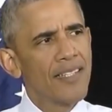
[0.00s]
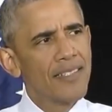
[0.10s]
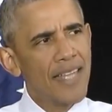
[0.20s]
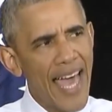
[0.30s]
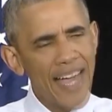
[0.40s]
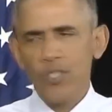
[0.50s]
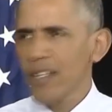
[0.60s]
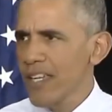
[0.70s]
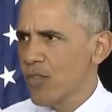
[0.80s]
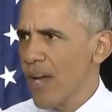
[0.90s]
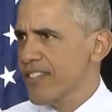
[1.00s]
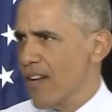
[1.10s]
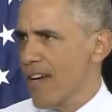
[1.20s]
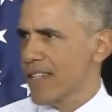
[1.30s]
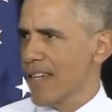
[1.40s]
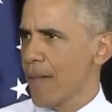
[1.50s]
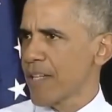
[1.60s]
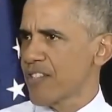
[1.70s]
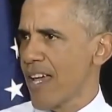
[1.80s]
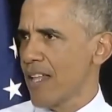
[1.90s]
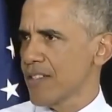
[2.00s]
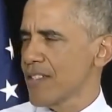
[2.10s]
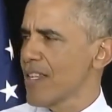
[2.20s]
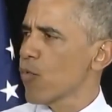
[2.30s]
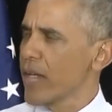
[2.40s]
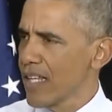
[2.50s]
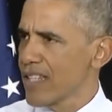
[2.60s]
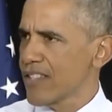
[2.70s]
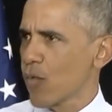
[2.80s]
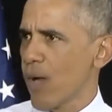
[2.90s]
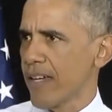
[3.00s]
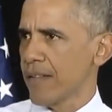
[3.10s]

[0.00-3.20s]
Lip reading: to actually address our economic challenges in a realistic way.